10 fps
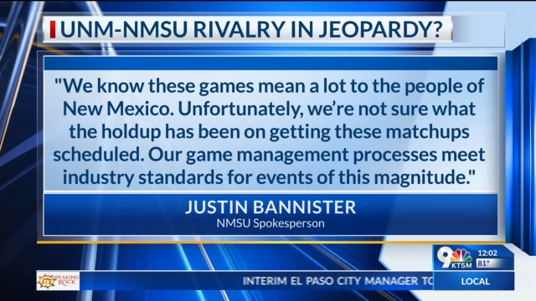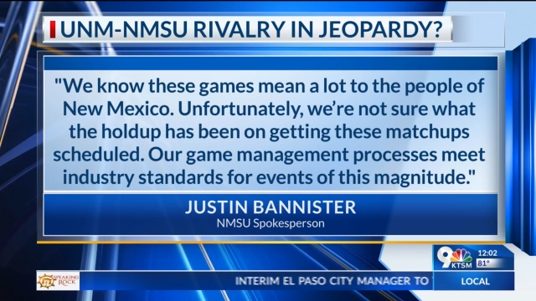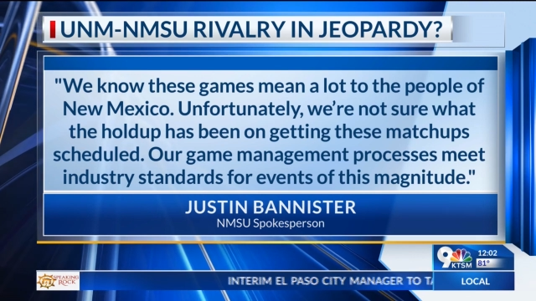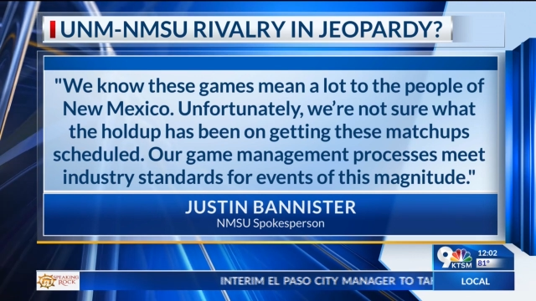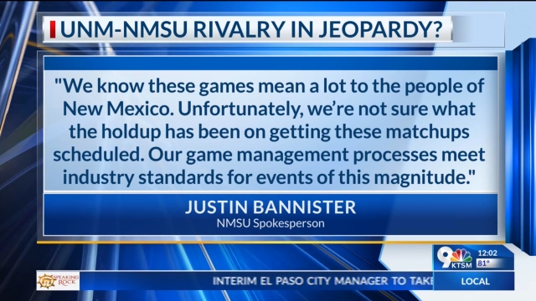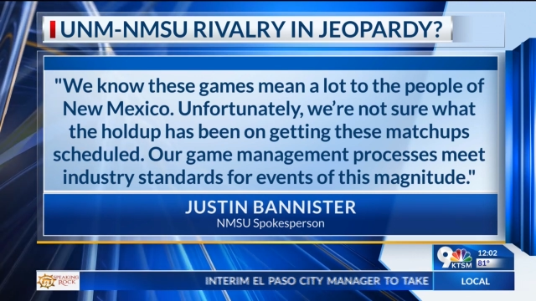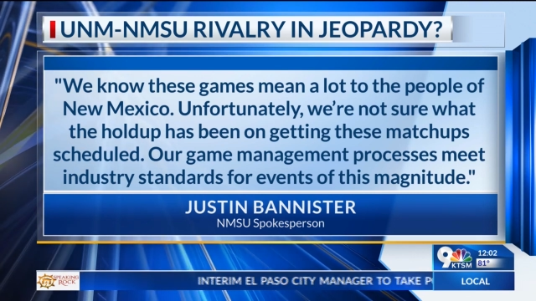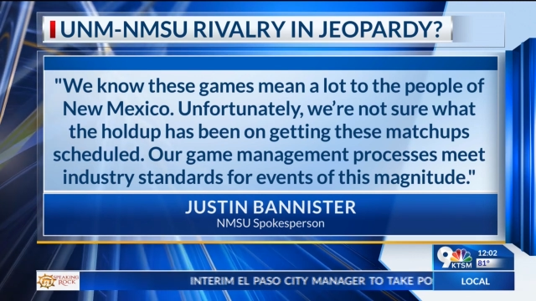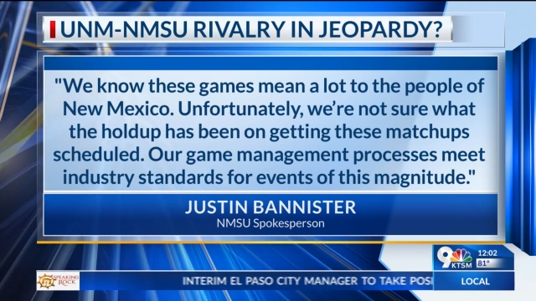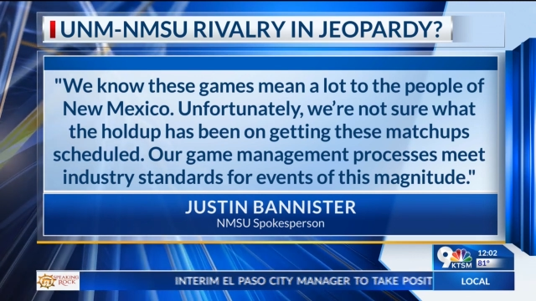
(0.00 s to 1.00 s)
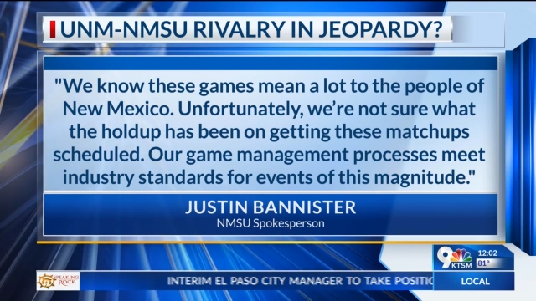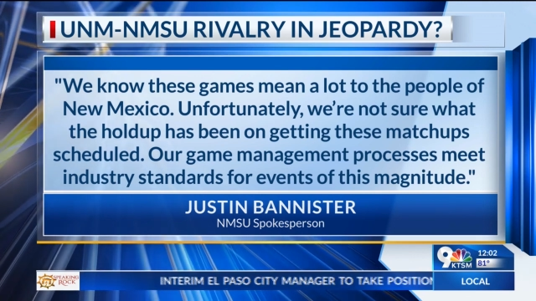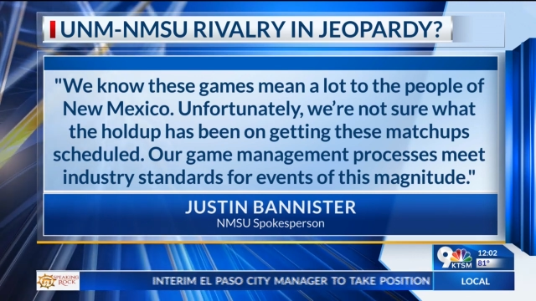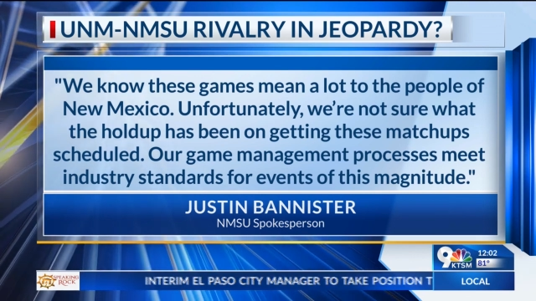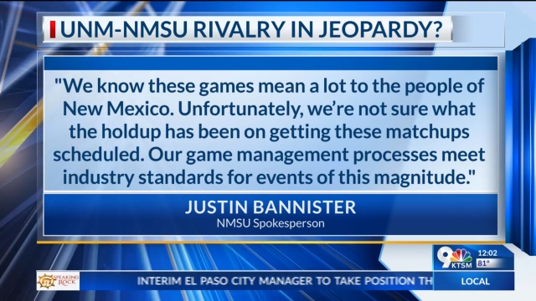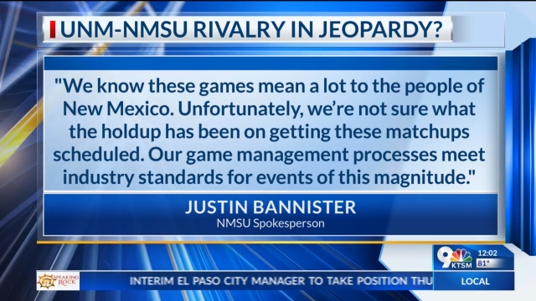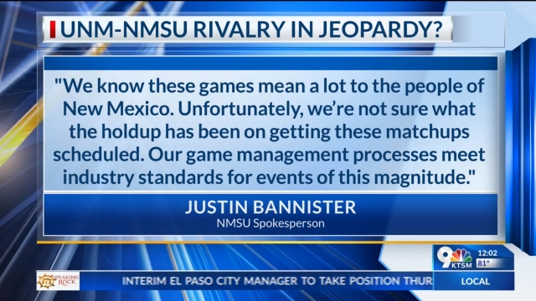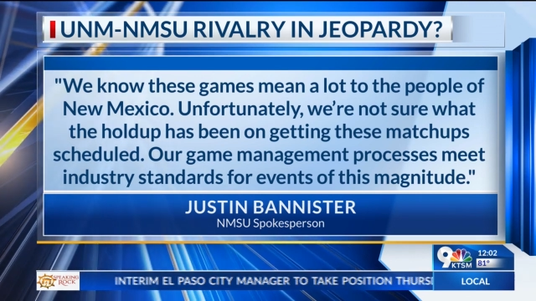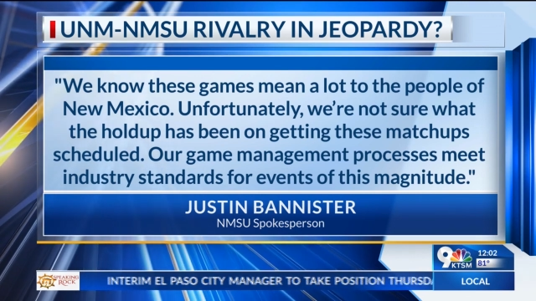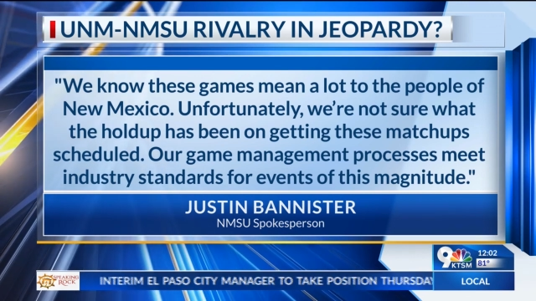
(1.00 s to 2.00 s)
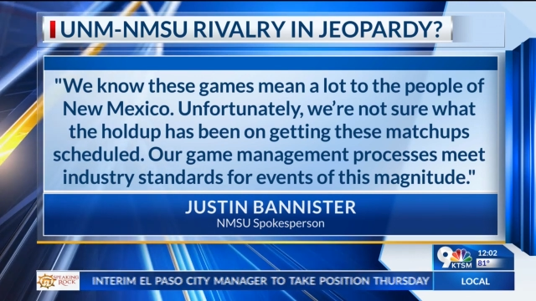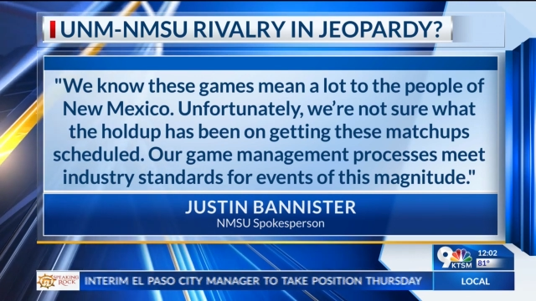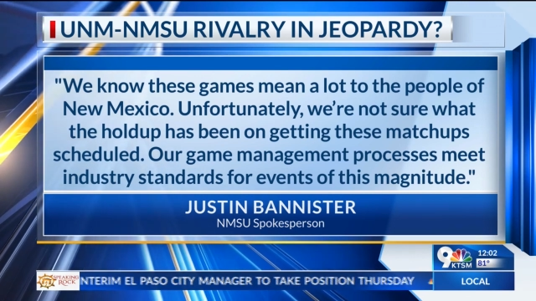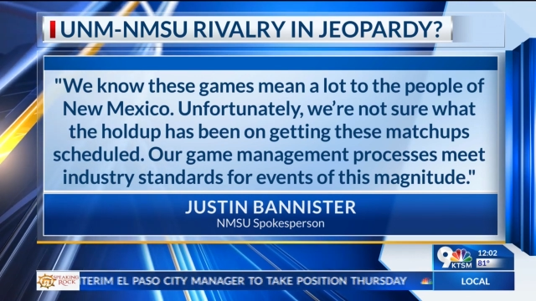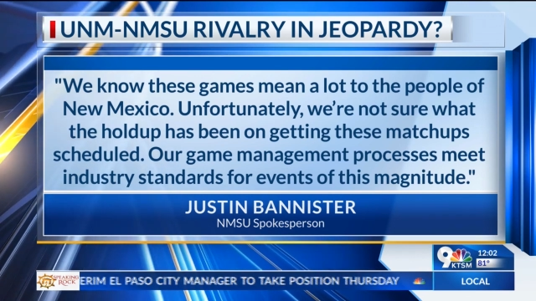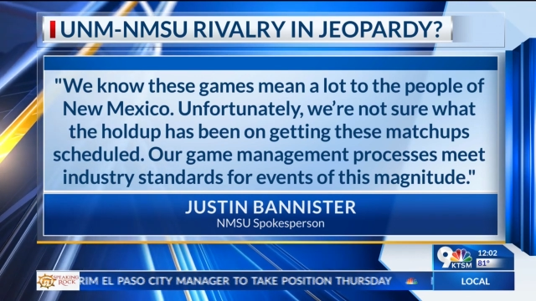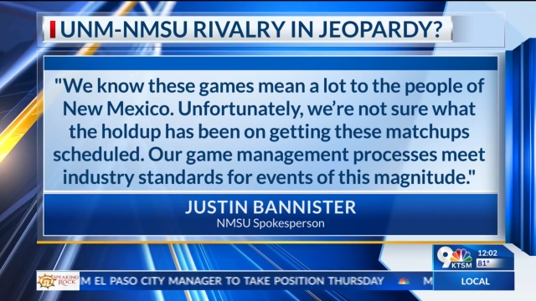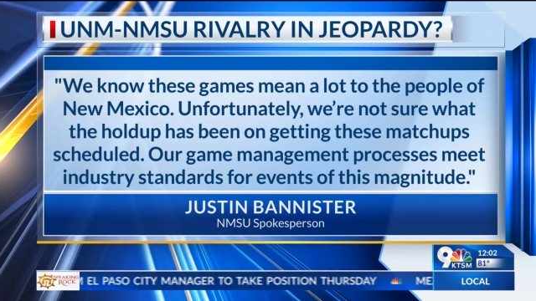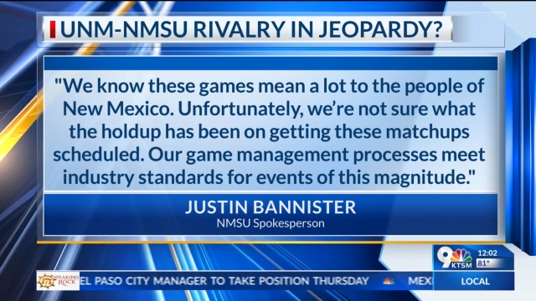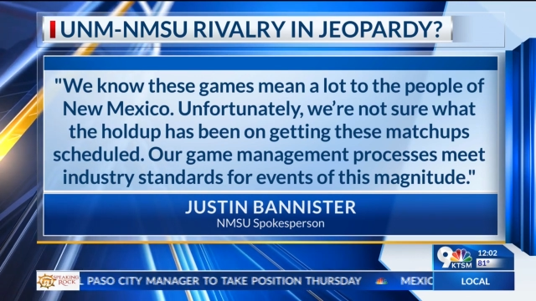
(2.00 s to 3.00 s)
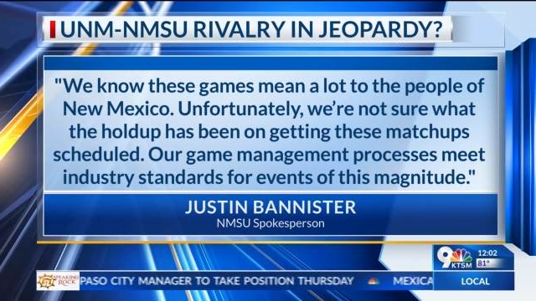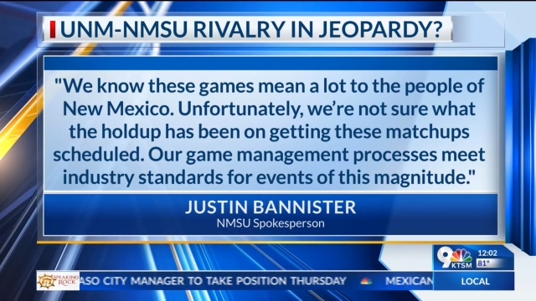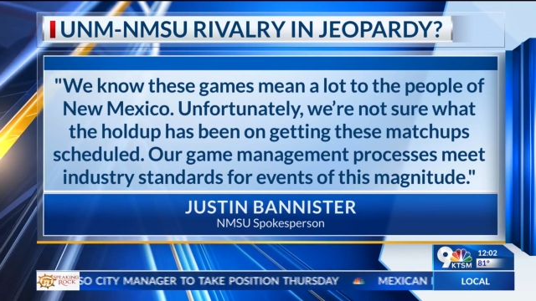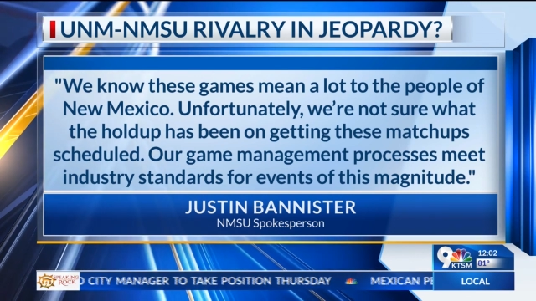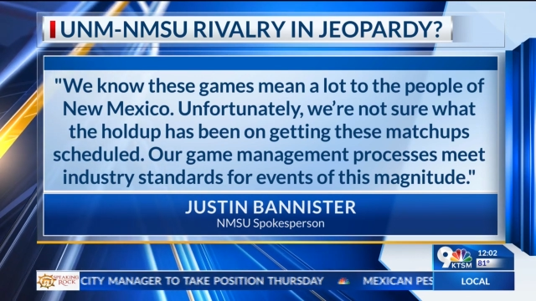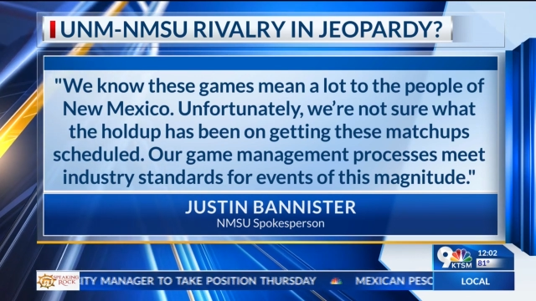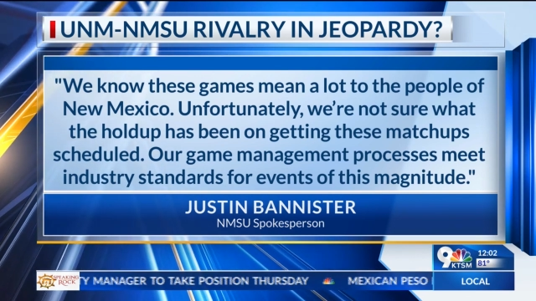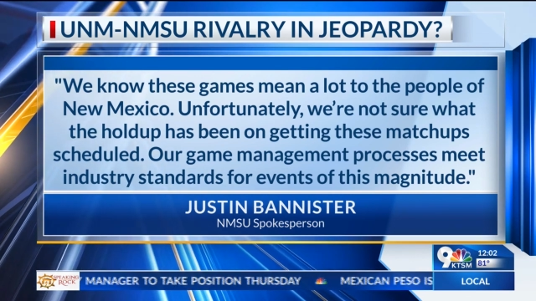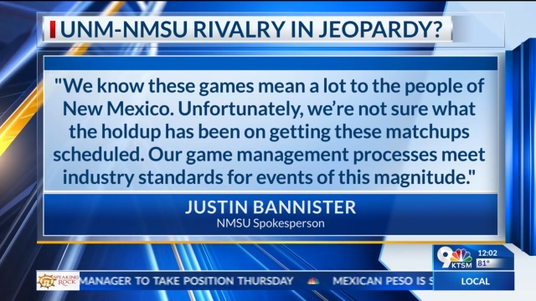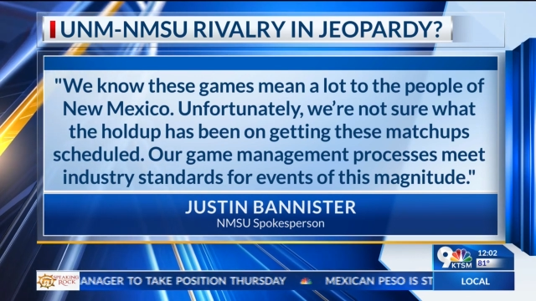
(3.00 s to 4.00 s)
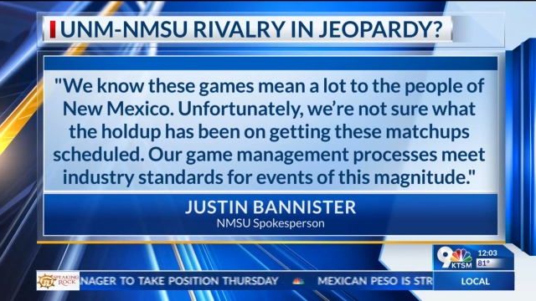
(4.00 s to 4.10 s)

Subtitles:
[unreadable: no face in view]